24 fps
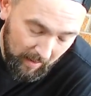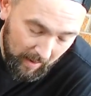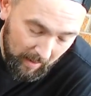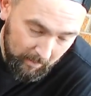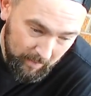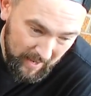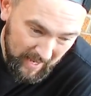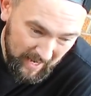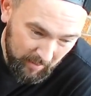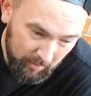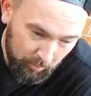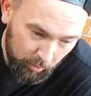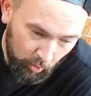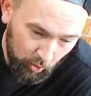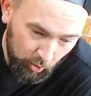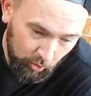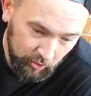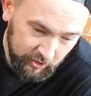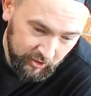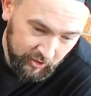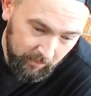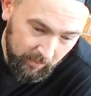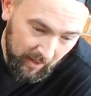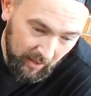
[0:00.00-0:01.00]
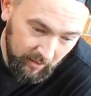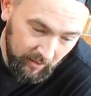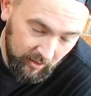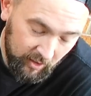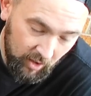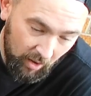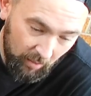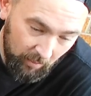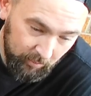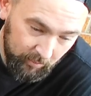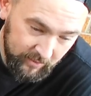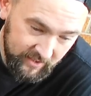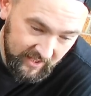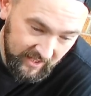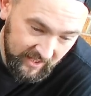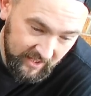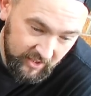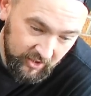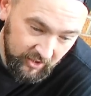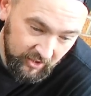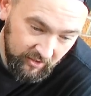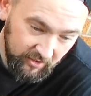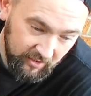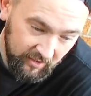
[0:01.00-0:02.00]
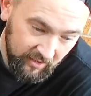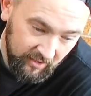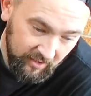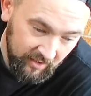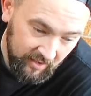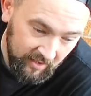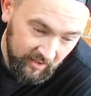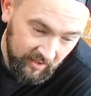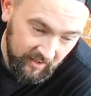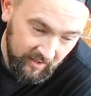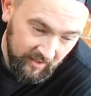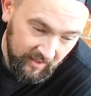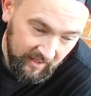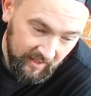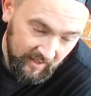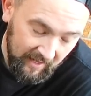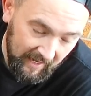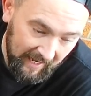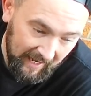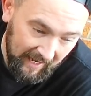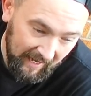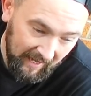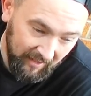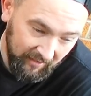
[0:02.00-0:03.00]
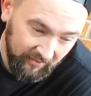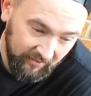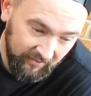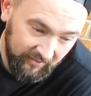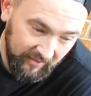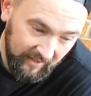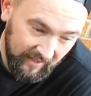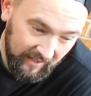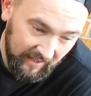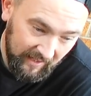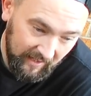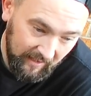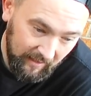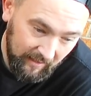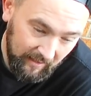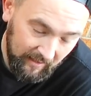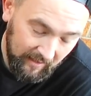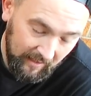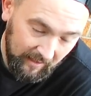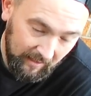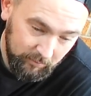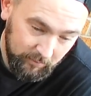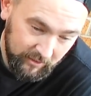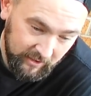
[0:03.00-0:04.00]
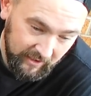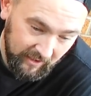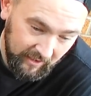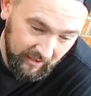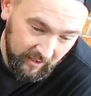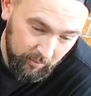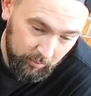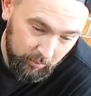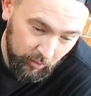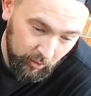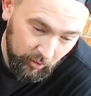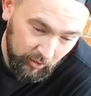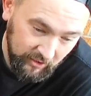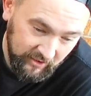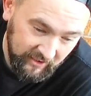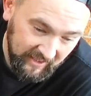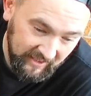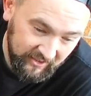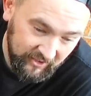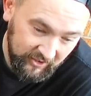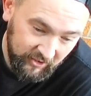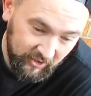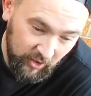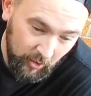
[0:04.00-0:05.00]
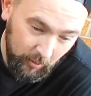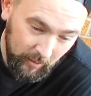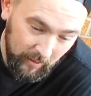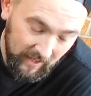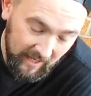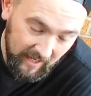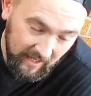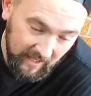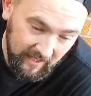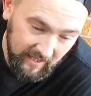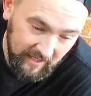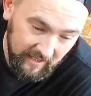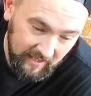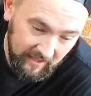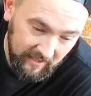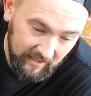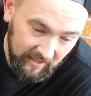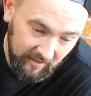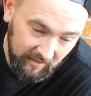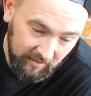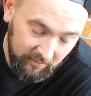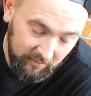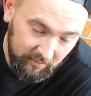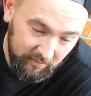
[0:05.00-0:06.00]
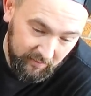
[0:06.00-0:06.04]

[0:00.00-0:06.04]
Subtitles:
made a post about a competition and I'm still in the process of doing it, of